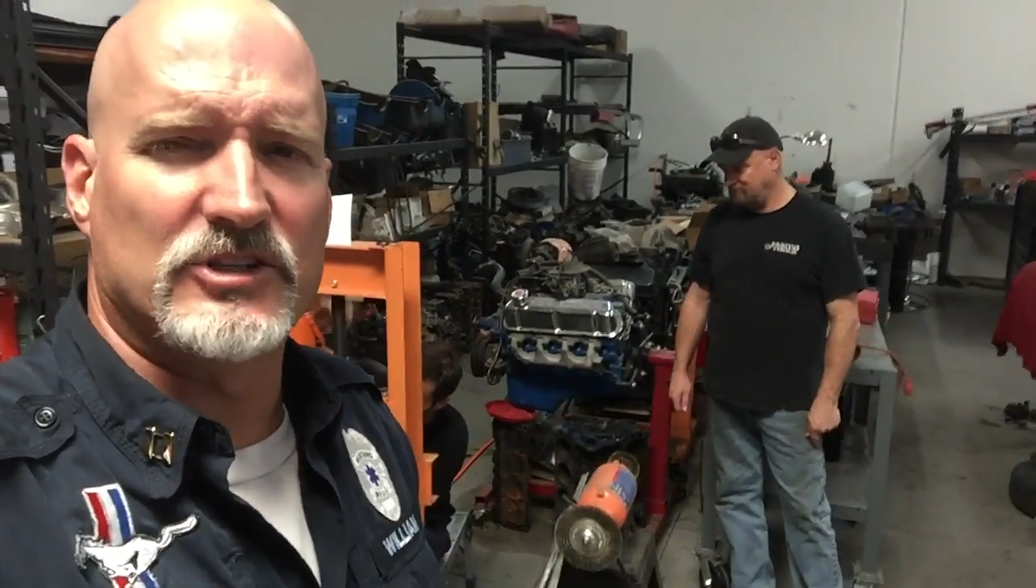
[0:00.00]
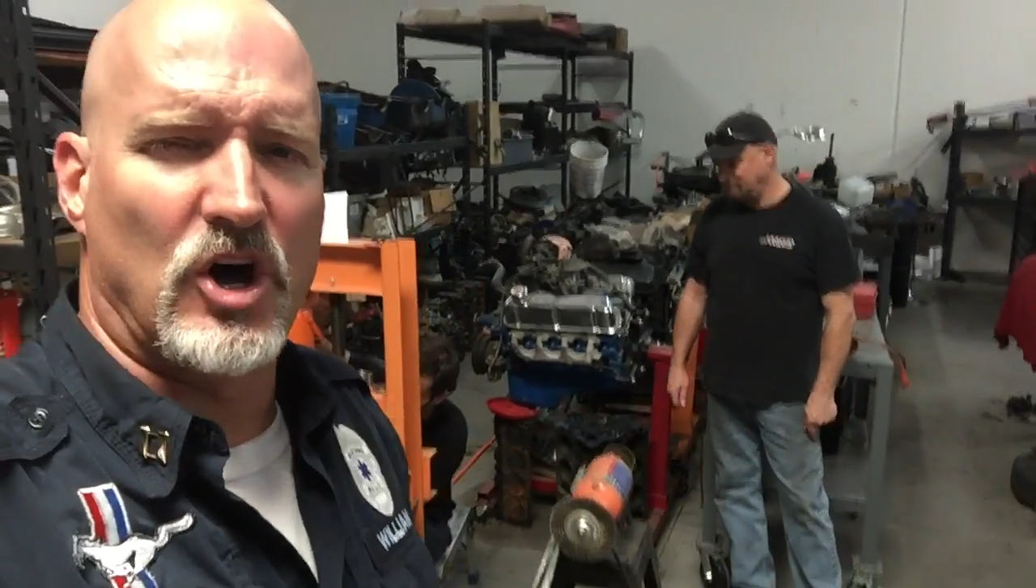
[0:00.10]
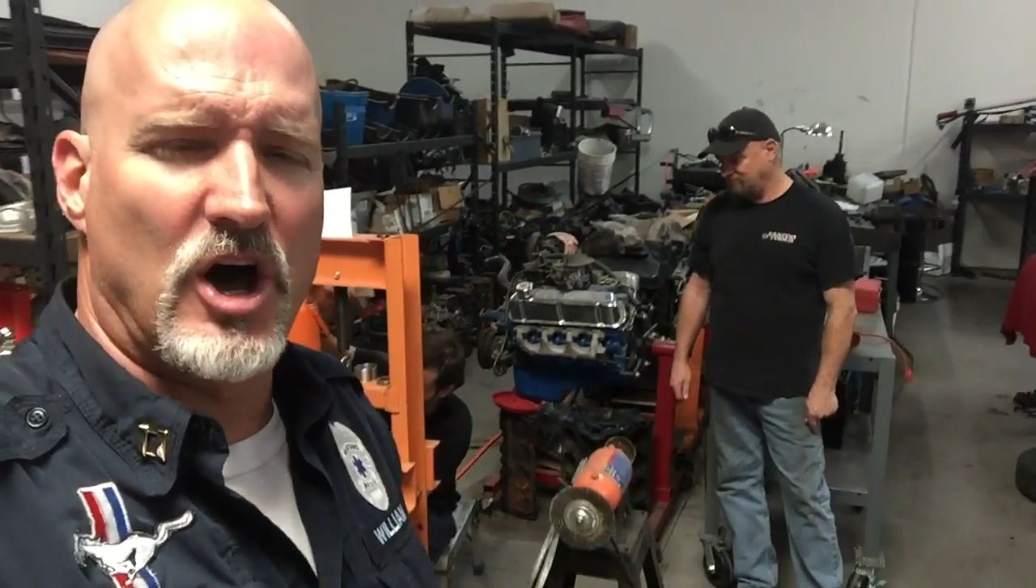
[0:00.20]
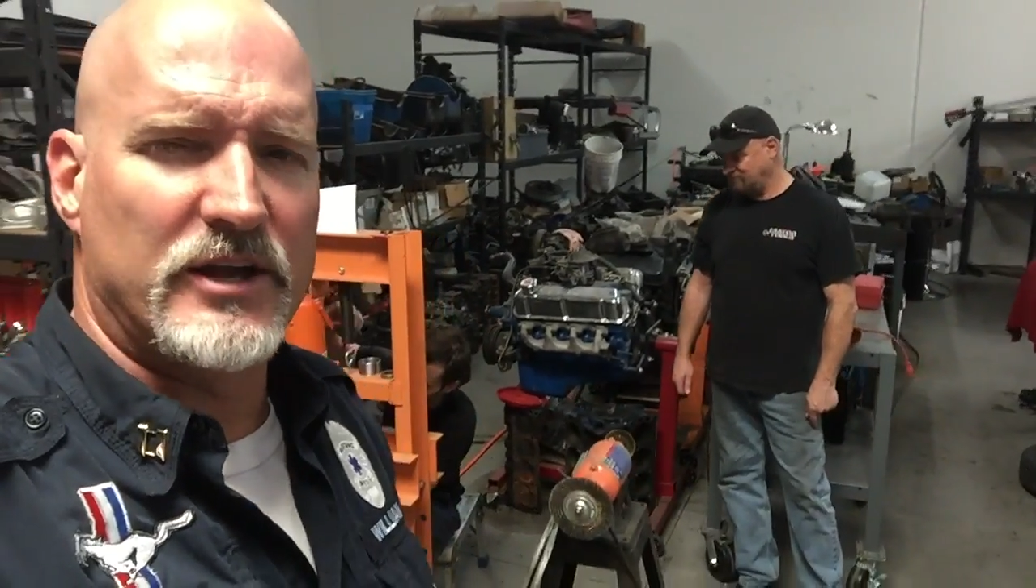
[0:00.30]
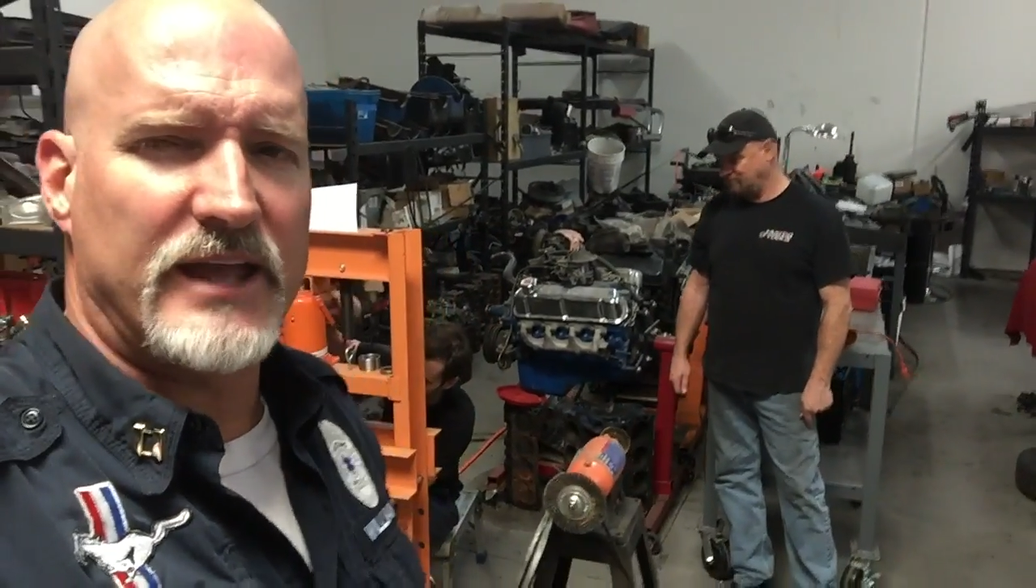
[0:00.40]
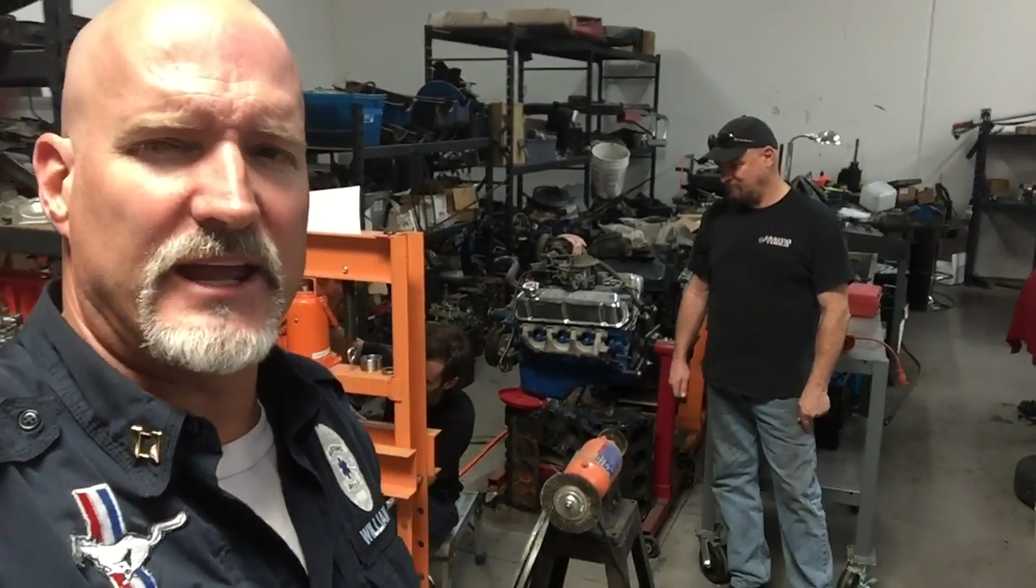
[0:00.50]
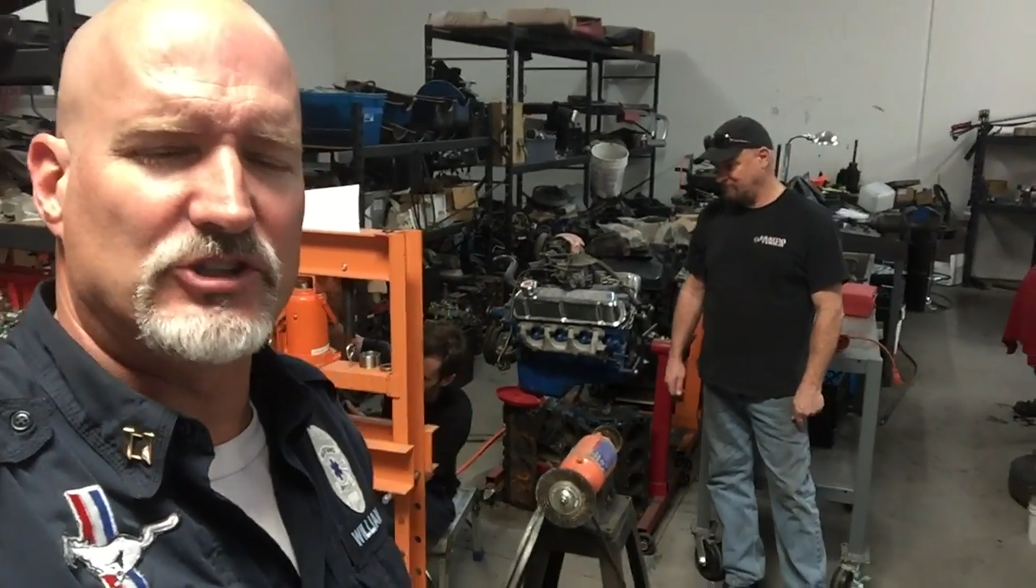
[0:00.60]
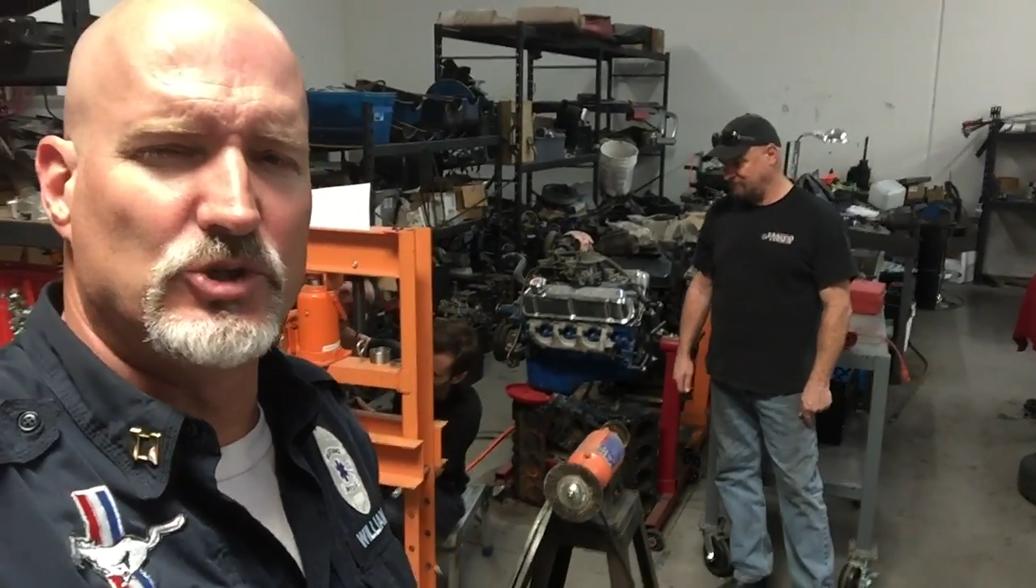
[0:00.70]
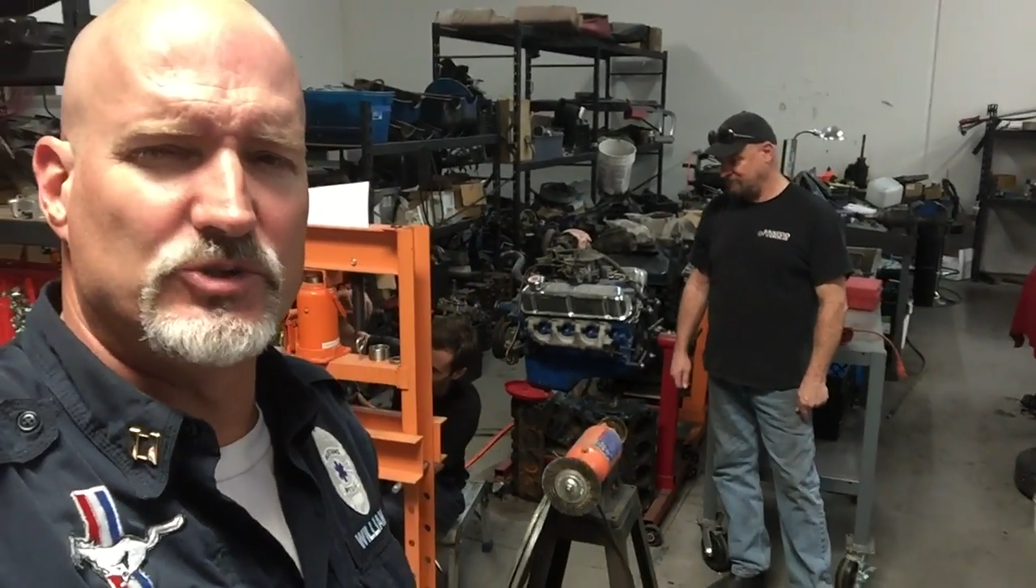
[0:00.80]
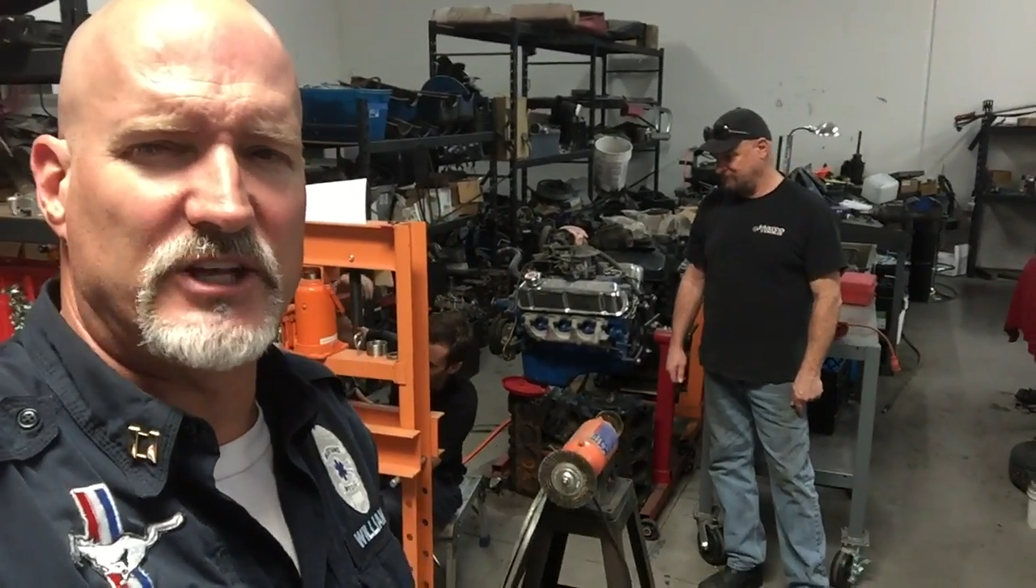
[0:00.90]
on a
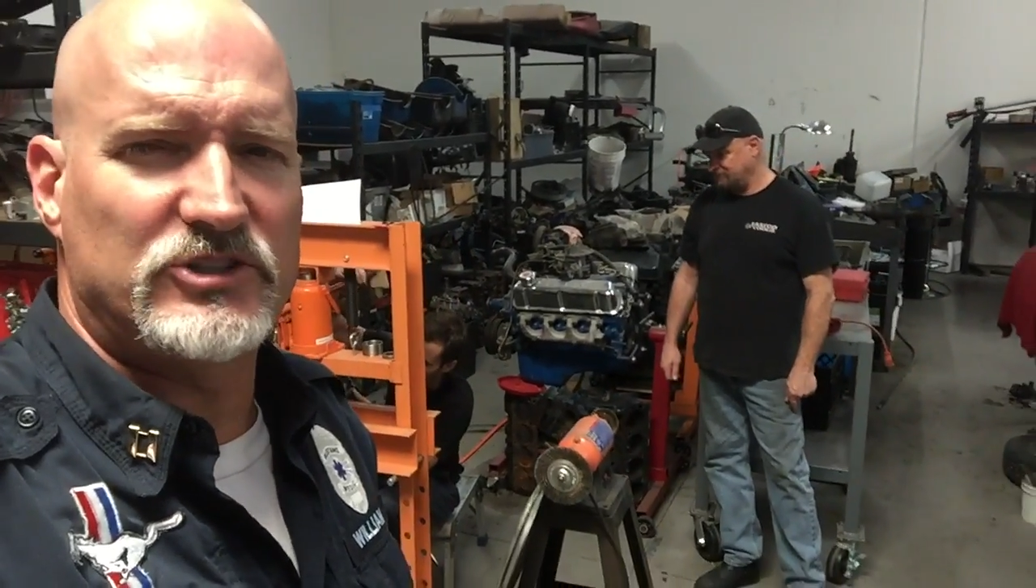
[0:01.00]
Tuesday,